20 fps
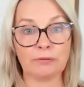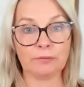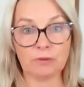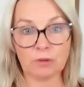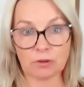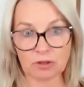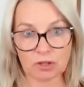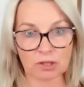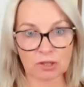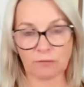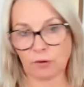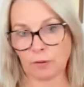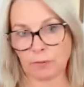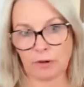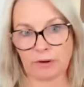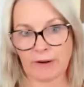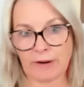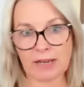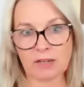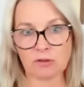not just
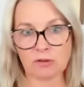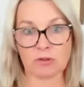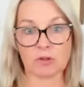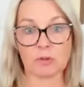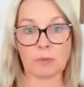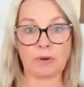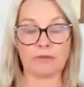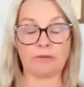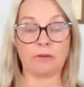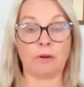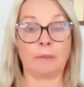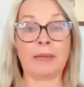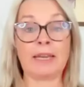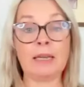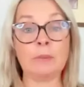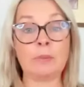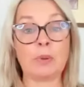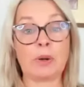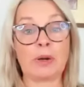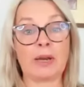from your angels but from
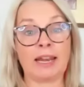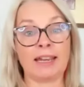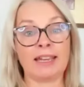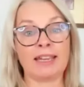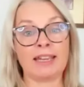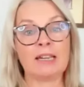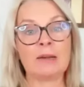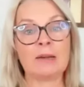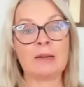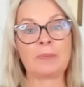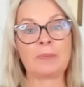anybody